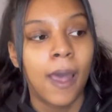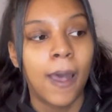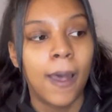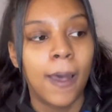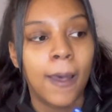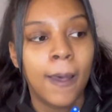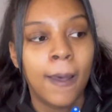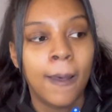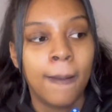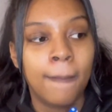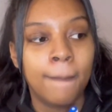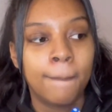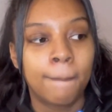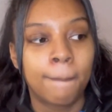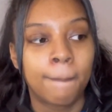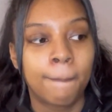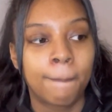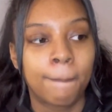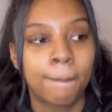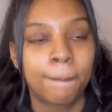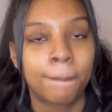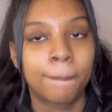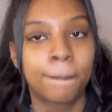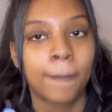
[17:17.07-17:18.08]

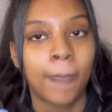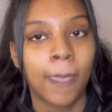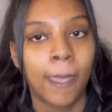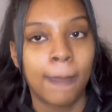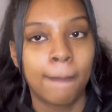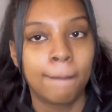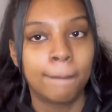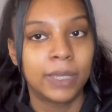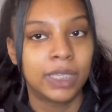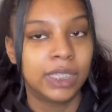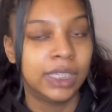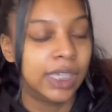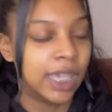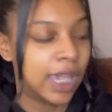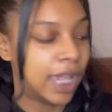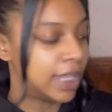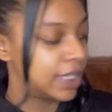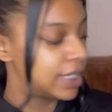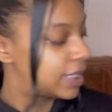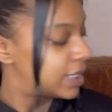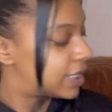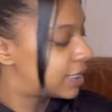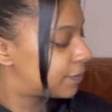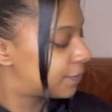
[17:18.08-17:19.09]
But
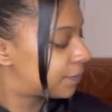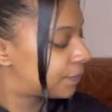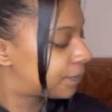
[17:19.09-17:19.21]
yes,